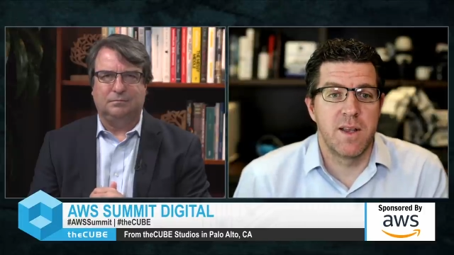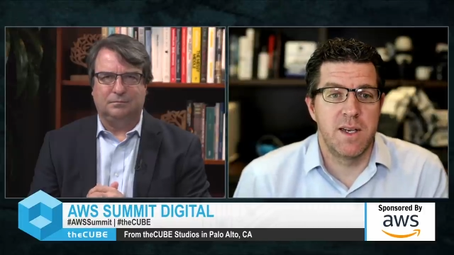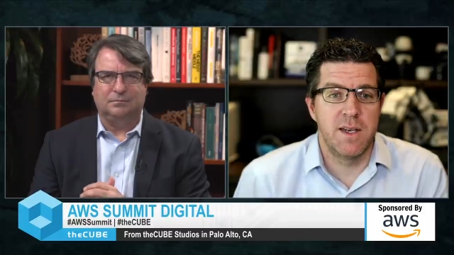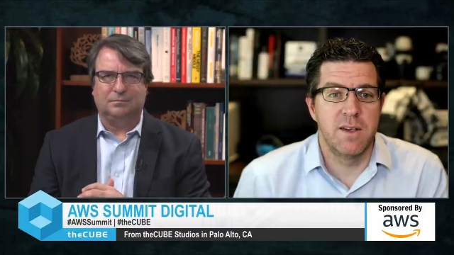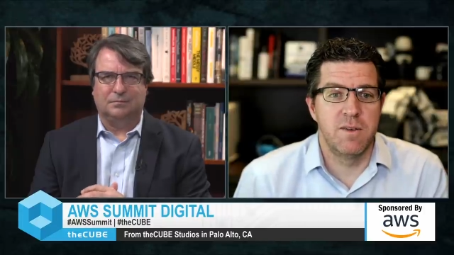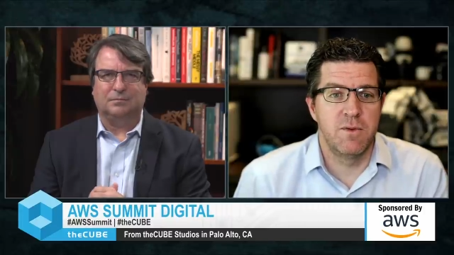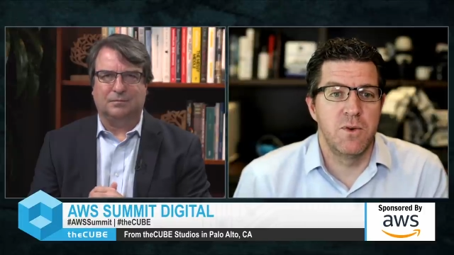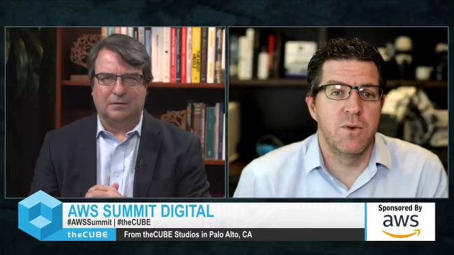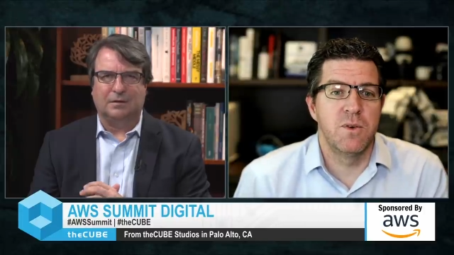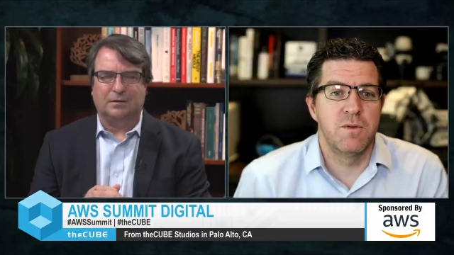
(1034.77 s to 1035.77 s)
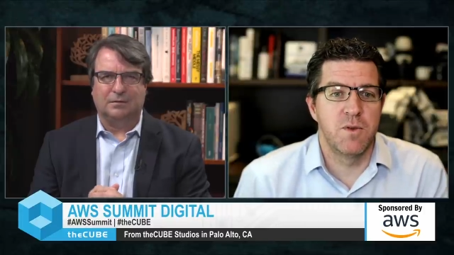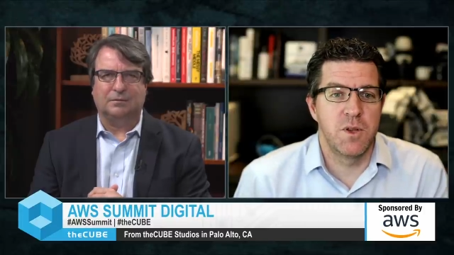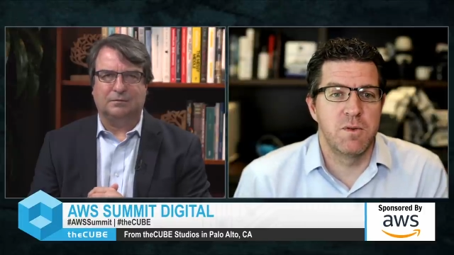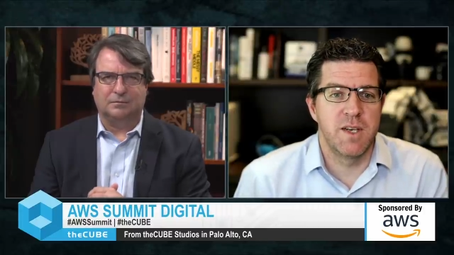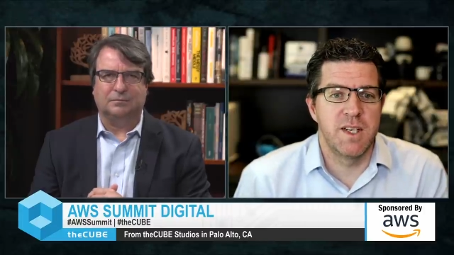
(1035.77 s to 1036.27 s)
Speaker 1: that he did for for
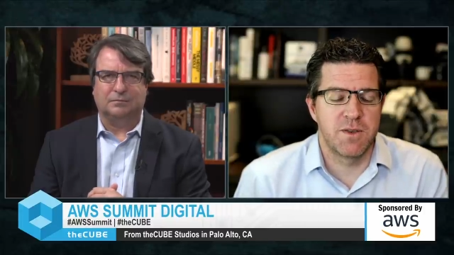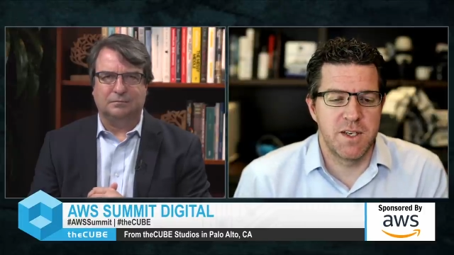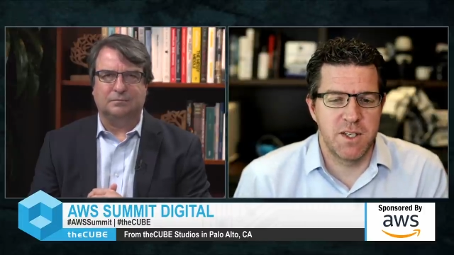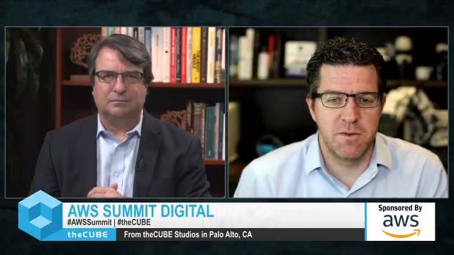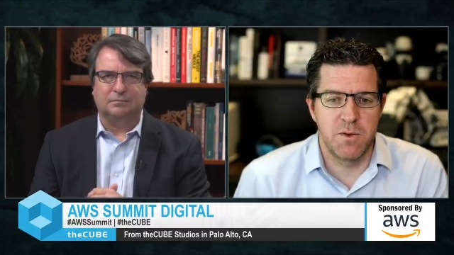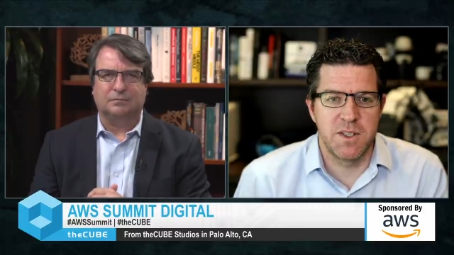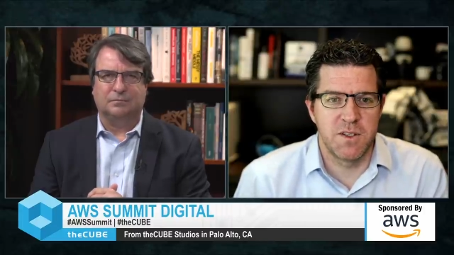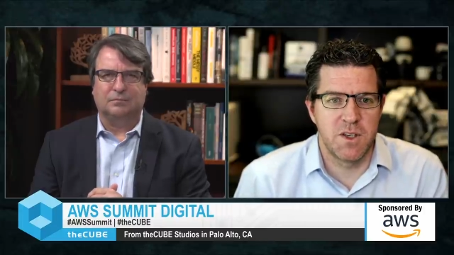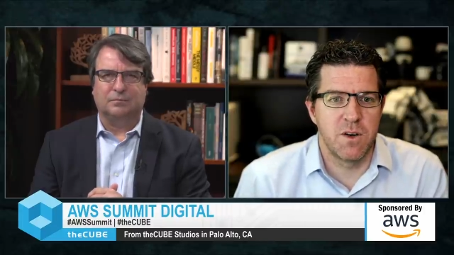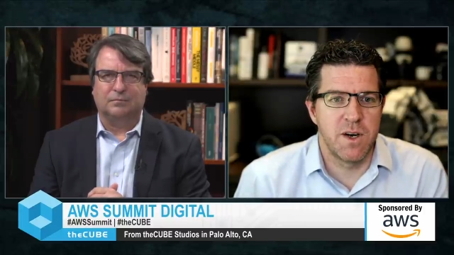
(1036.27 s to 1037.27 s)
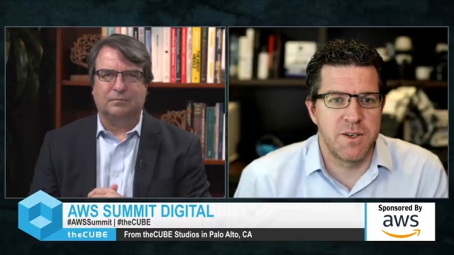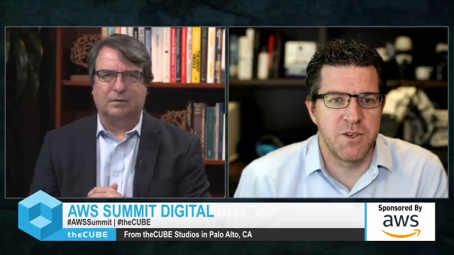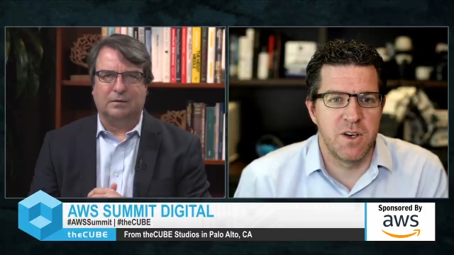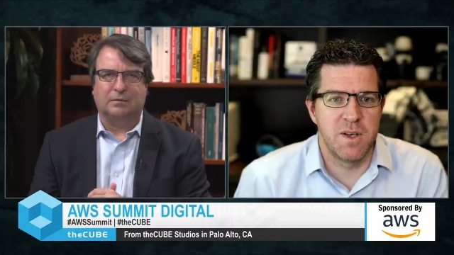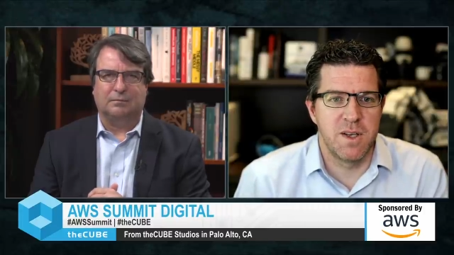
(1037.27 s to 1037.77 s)
the release. Right, Jeff always does a great
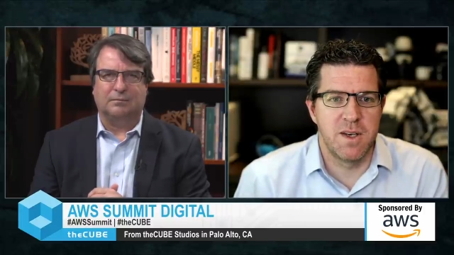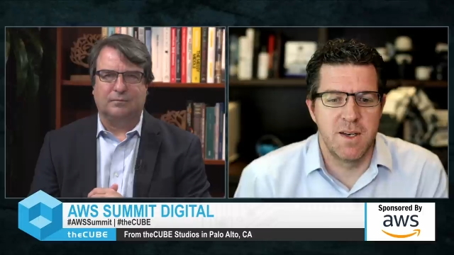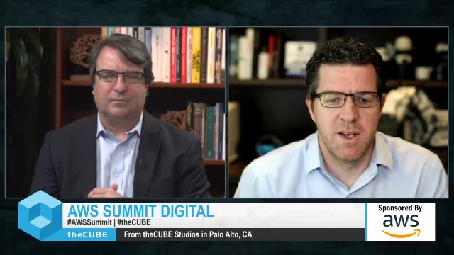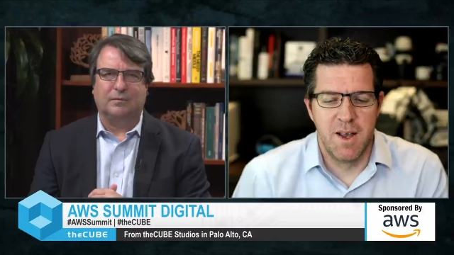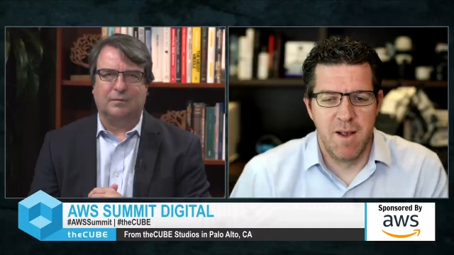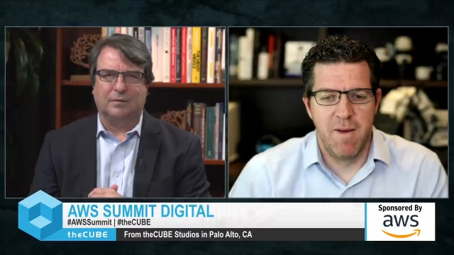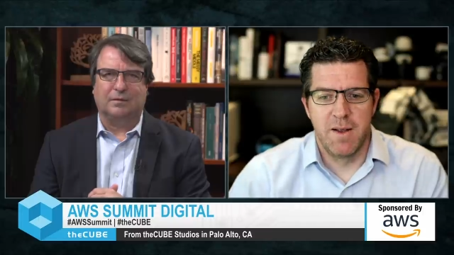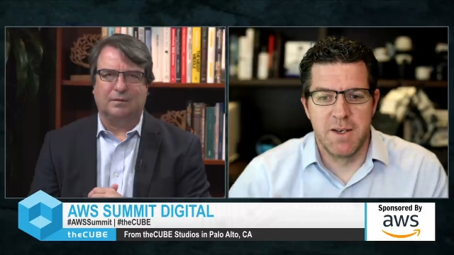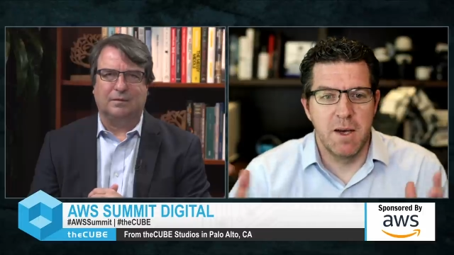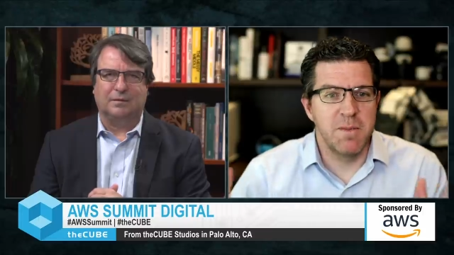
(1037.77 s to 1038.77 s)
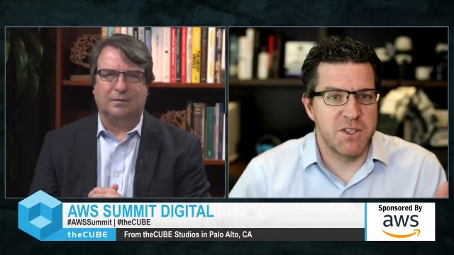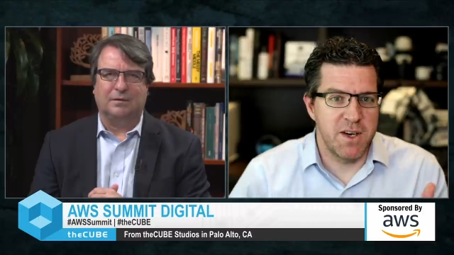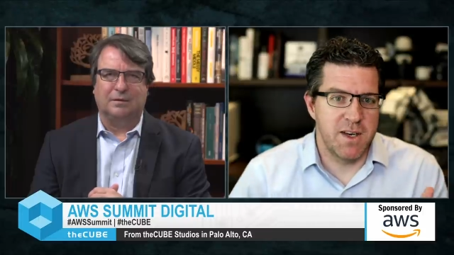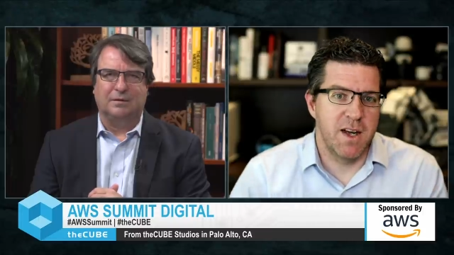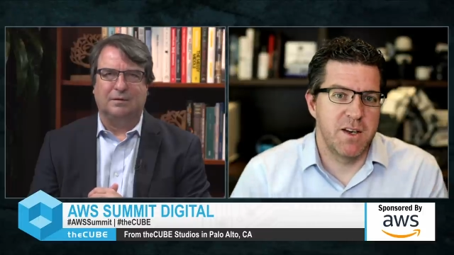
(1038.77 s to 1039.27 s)
job in
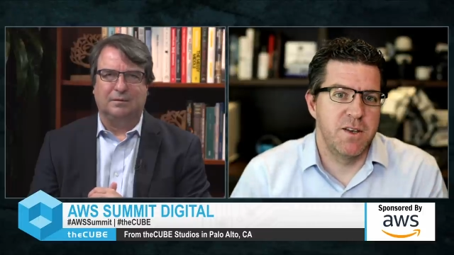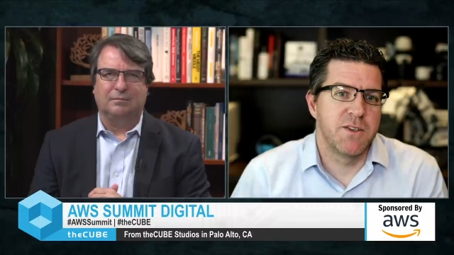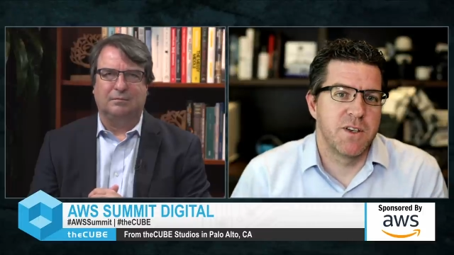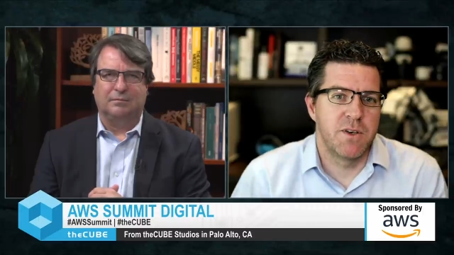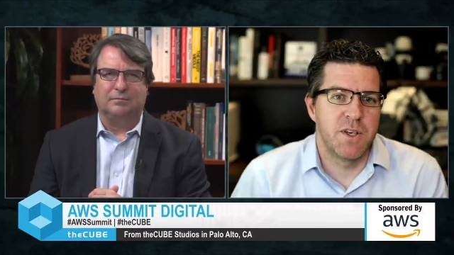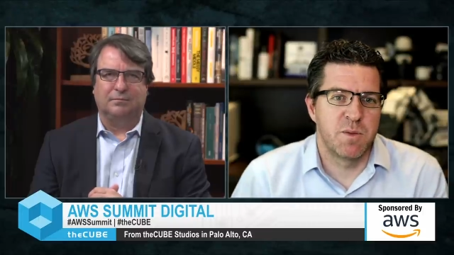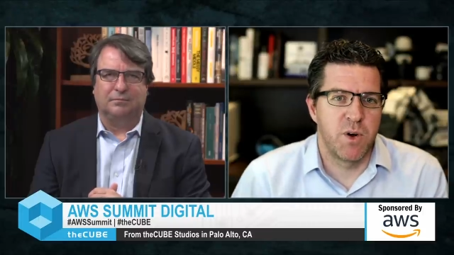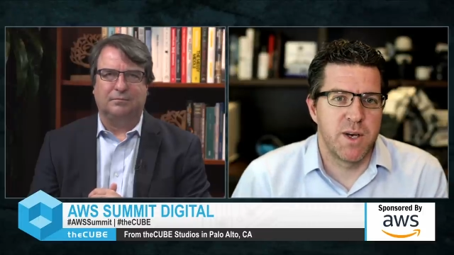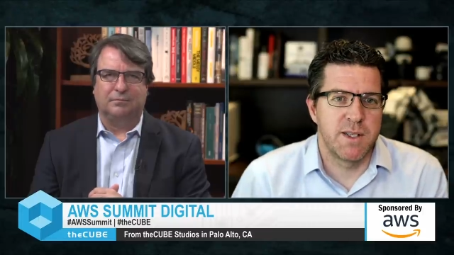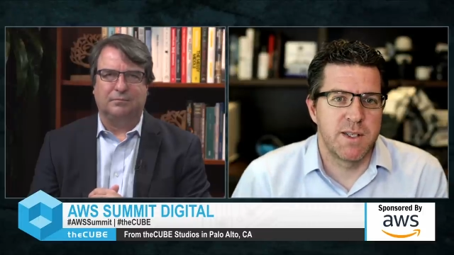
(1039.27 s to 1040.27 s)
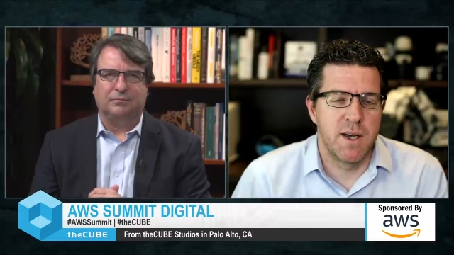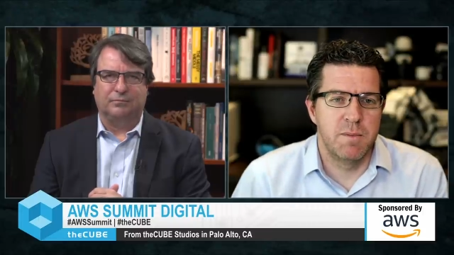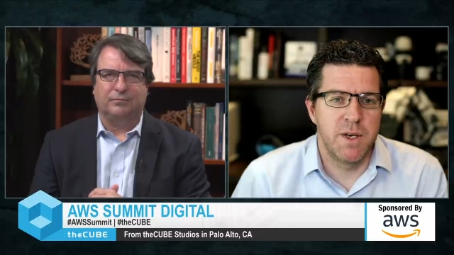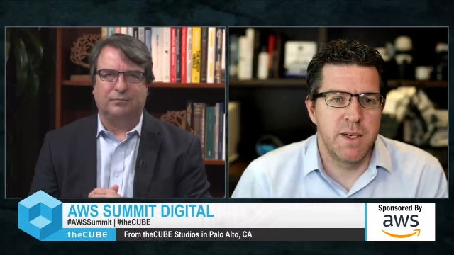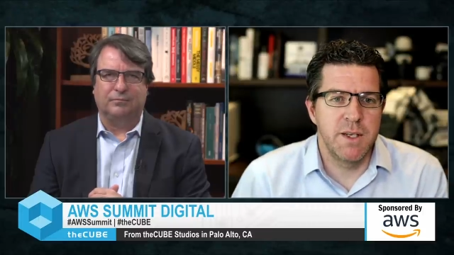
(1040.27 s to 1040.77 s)
demonstrating how to use our various products. Um,
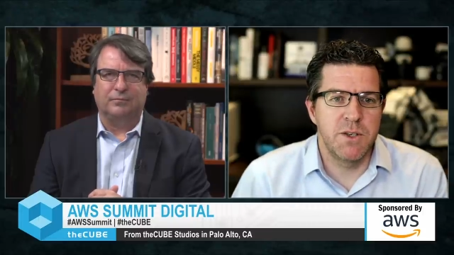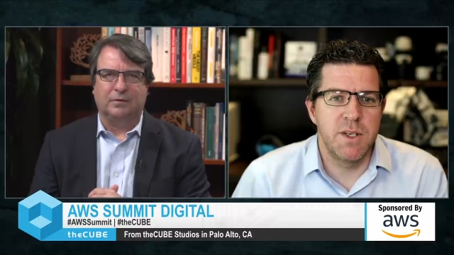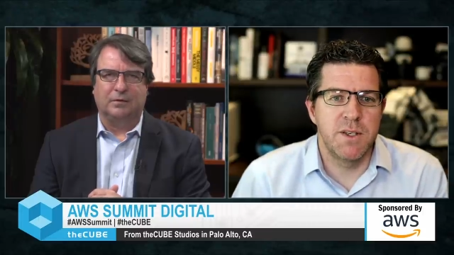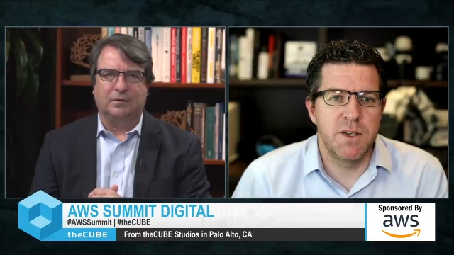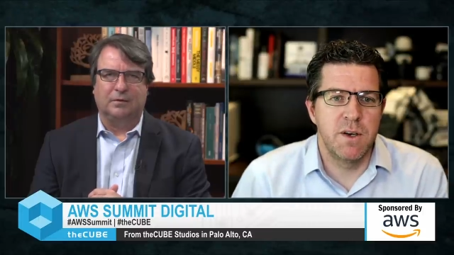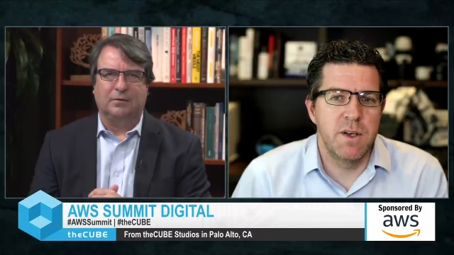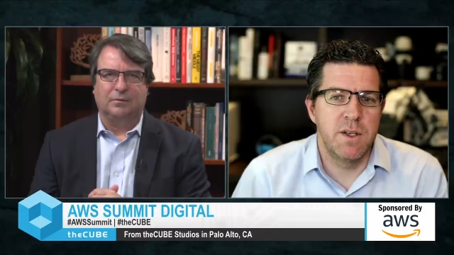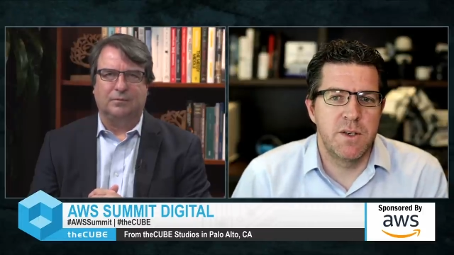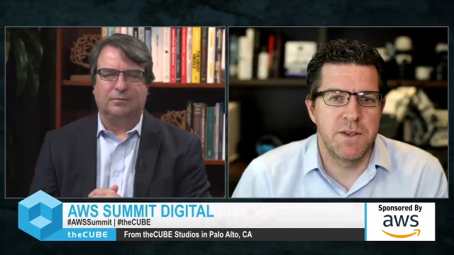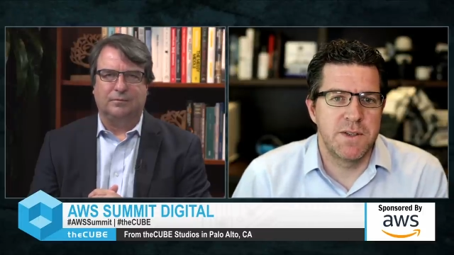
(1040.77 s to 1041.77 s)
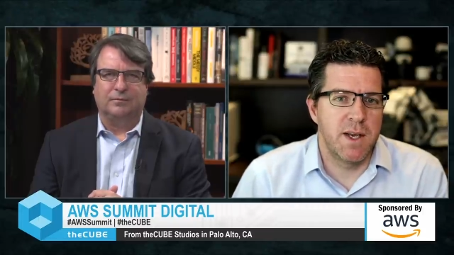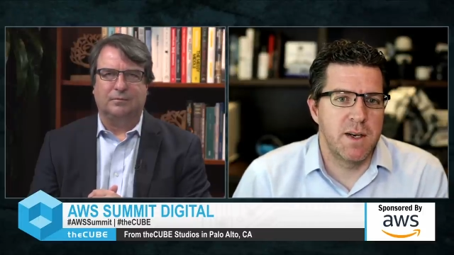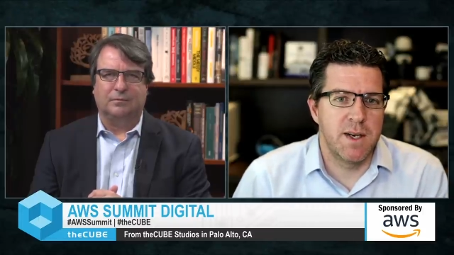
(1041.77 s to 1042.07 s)
but it literally is going into the standard